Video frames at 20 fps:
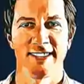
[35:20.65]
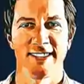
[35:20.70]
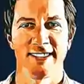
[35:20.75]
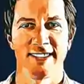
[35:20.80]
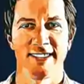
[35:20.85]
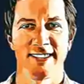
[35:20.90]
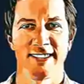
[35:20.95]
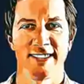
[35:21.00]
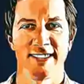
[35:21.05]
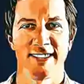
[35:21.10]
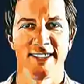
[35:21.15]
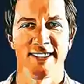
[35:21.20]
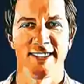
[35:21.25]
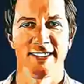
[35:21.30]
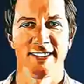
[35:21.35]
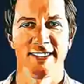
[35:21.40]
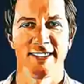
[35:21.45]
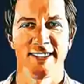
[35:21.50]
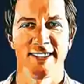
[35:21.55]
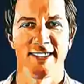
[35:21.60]

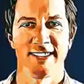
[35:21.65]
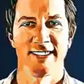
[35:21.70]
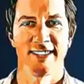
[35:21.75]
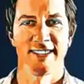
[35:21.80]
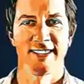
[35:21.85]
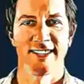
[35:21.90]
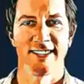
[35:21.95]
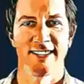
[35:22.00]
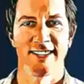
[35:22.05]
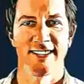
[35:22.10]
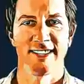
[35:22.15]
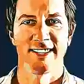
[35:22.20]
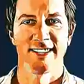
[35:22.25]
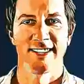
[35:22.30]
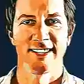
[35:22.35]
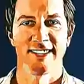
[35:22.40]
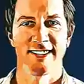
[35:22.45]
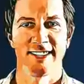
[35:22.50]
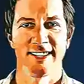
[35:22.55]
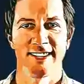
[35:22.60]

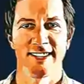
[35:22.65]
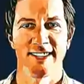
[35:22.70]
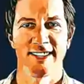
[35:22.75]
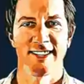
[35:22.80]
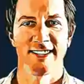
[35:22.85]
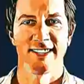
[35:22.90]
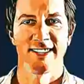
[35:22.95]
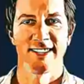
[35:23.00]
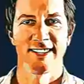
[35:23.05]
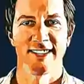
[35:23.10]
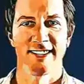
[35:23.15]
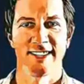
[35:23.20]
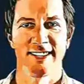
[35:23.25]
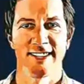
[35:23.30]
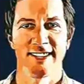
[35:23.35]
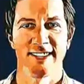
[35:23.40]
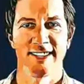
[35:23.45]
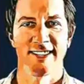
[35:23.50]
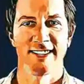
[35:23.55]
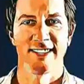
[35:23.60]

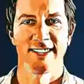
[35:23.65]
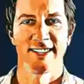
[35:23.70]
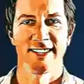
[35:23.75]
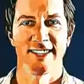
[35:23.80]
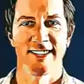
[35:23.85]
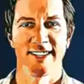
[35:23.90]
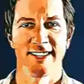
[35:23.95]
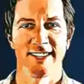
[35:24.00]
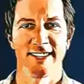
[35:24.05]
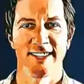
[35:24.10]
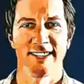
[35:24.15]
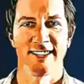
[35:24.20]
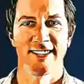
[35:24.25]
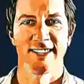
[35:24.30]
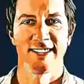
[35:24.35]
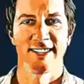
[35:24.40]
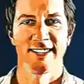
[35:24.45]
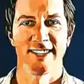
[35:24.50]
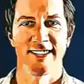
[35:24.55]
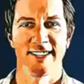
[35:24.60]

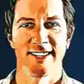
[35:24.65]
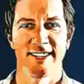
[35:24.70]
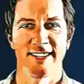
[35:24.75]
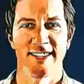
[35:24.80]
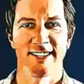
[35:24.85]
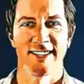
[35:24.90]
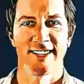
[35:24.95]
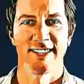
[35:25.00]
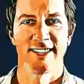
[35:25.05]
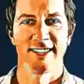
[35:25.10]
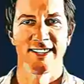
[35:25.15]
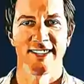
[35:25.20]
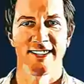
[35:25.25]
(not speaking)